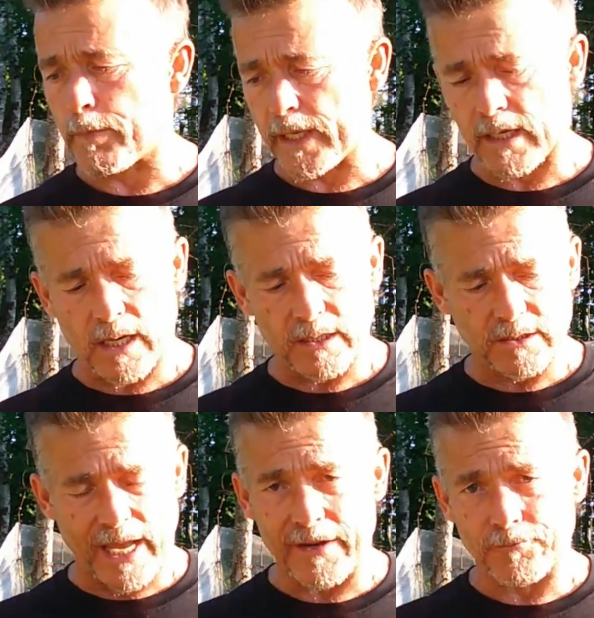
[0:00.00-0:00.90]

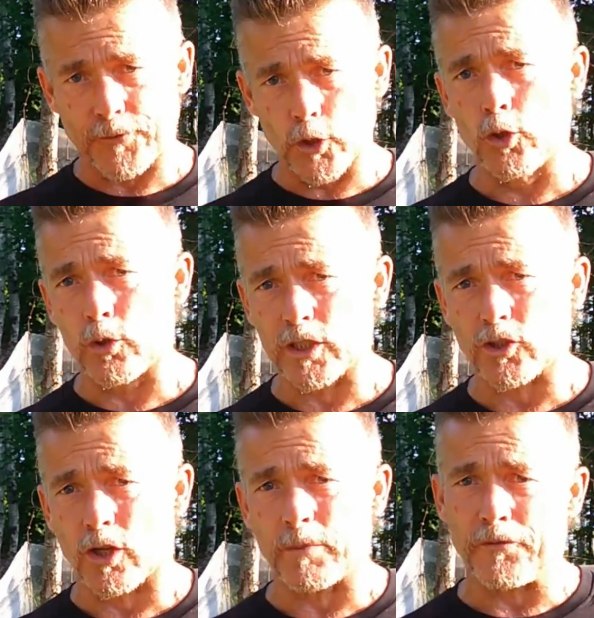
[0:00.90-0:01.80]
because that food is
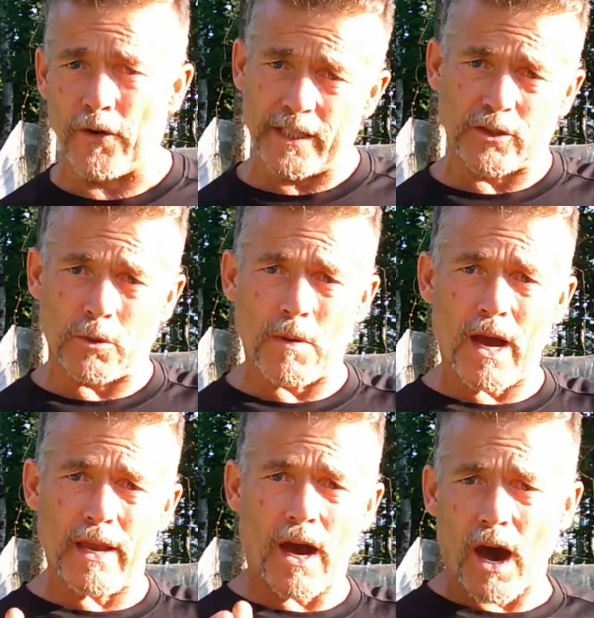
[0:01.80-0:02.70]
going to be fed to
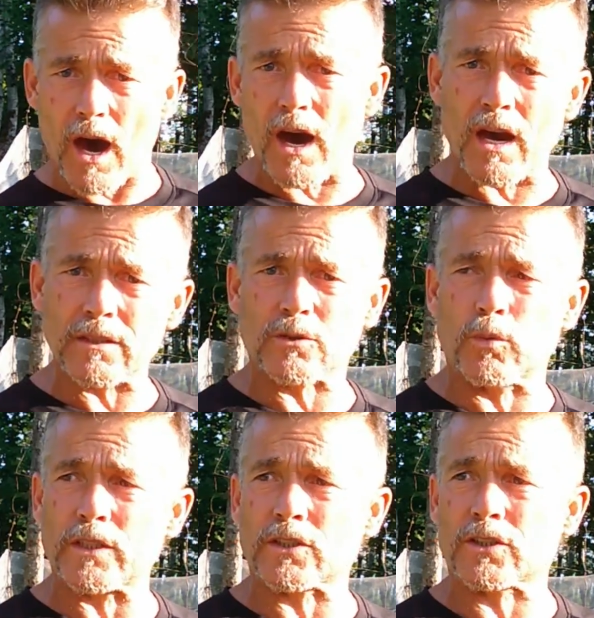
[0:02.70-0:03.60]
my hogs,
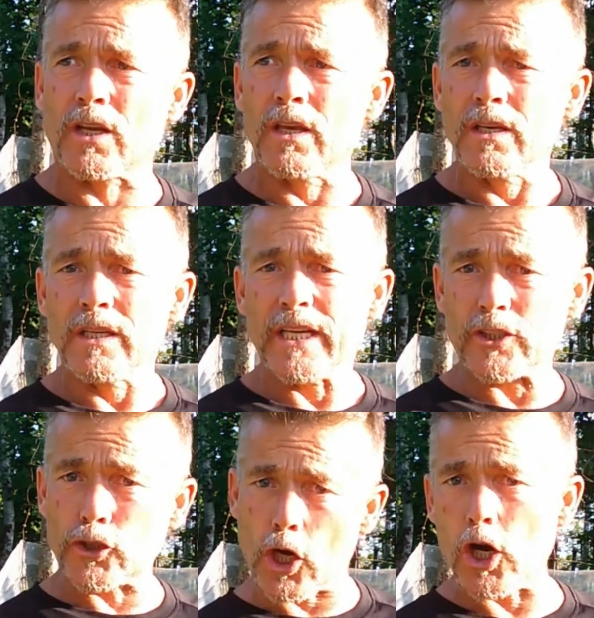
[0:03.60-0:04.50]
which
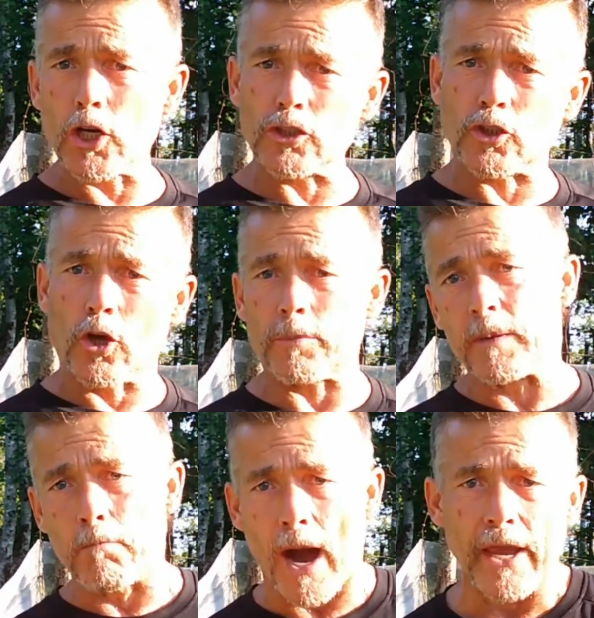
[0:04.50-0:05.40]
in turn is going to
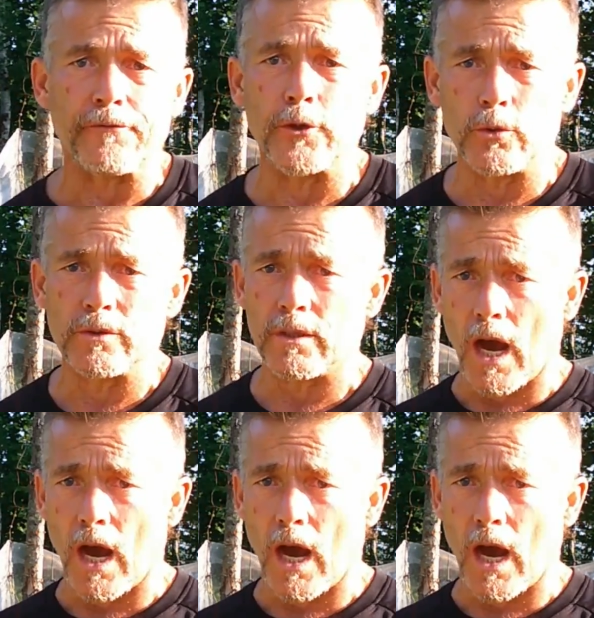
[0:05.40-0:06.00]
be my food.